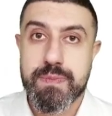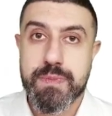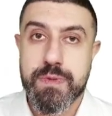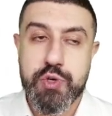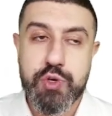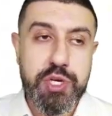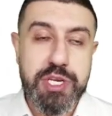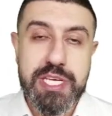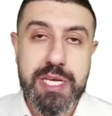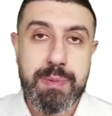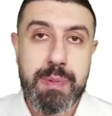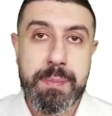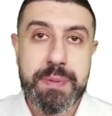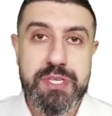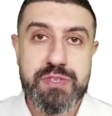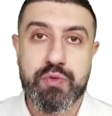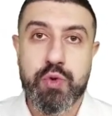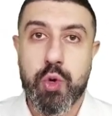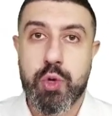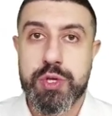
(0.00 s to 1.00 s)
You can keep a piece
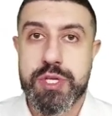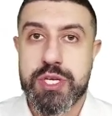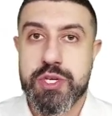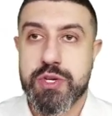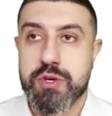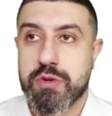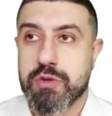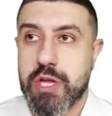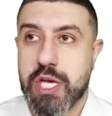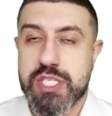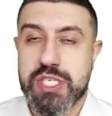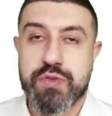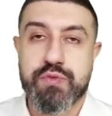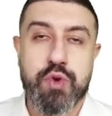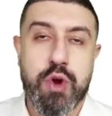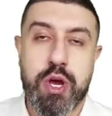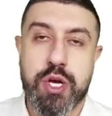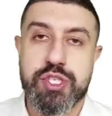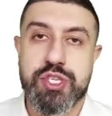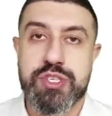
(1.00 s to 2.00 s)
of gold in your closet for
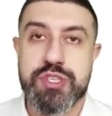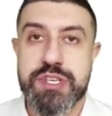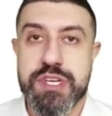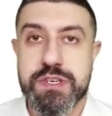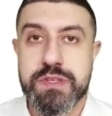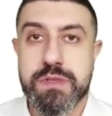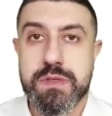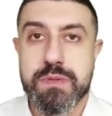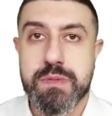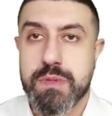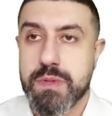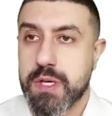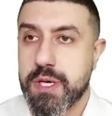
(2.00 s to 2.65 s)
100 years.